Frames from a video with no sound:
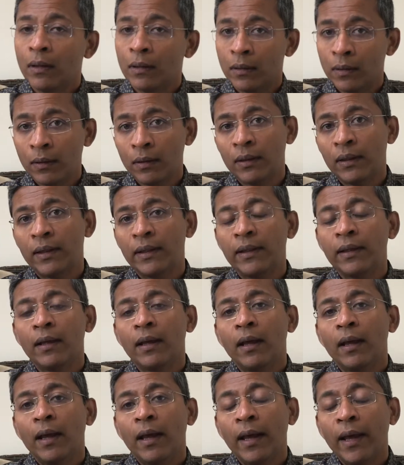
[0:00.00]
Thirdly,
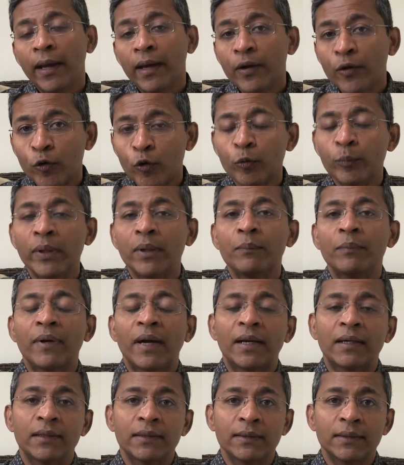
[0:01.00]
hair grooming
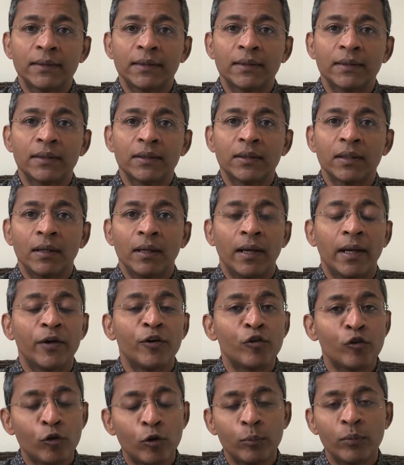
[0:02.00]
practices
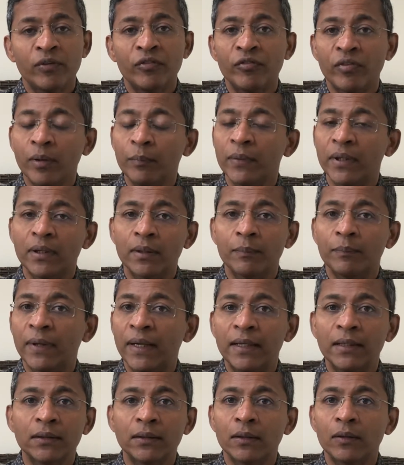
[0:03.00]
and trauma from it
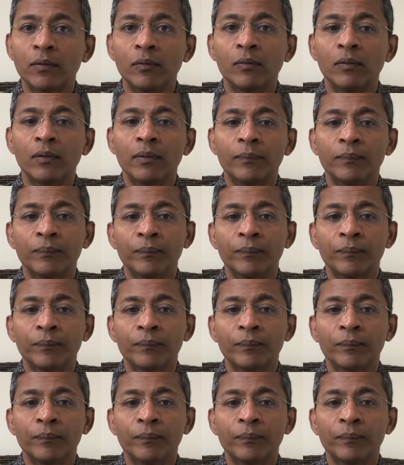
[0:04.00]
plays a role.